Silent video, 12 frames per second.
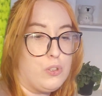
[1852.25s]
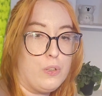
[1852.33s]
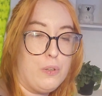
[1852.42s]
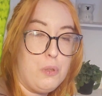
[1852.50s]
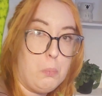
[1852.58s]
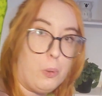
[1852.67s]

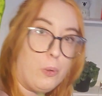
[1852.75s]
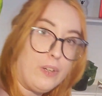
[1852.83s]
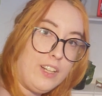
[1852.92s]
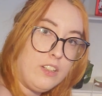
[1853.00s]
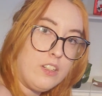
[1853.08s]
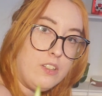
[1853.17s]
Growth
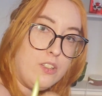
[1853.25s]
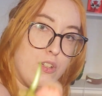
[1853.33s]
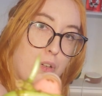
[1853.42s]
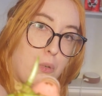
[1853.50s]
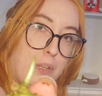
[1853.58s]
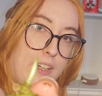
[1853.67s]
point,
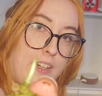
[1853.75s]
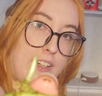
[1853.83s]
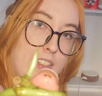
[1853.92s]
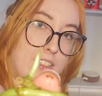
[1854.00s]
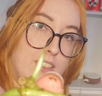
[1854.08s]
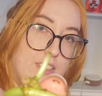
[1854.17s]
don't know what it
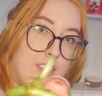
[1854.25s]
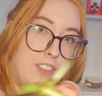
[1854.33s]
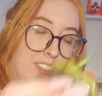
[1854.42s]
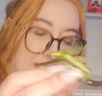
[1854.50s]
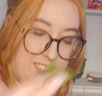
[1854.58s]
is.